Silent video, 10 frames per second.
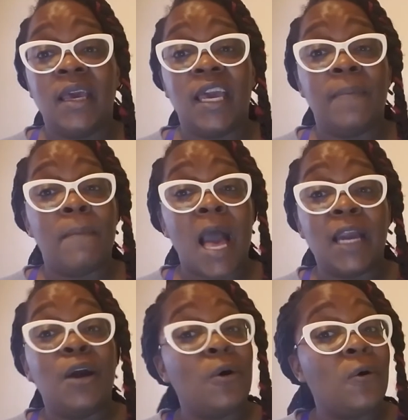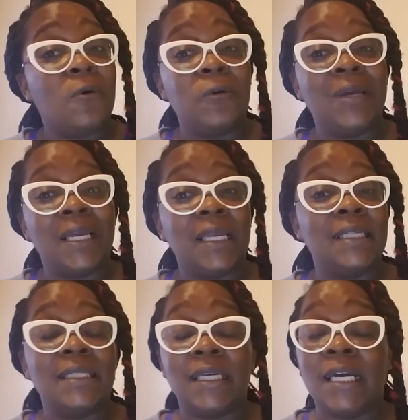and my goal
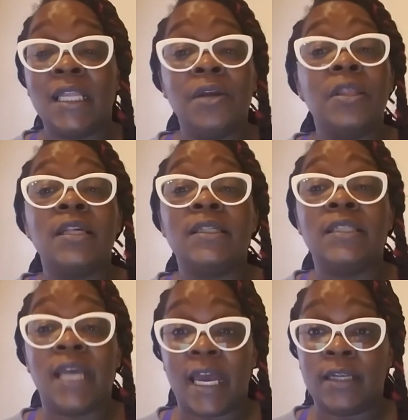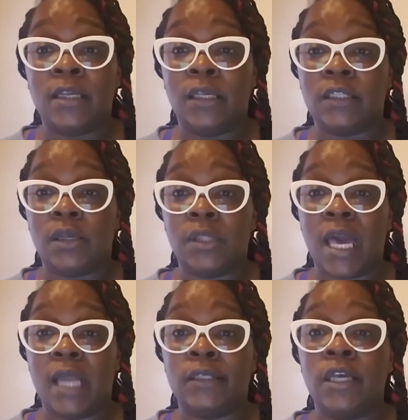is to clear this debt so
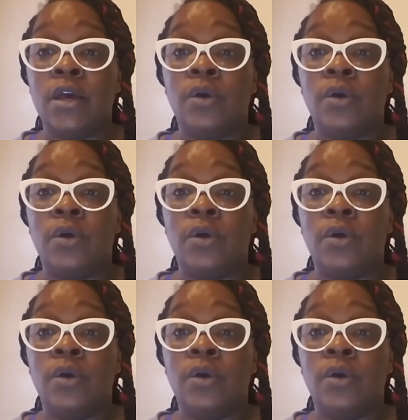that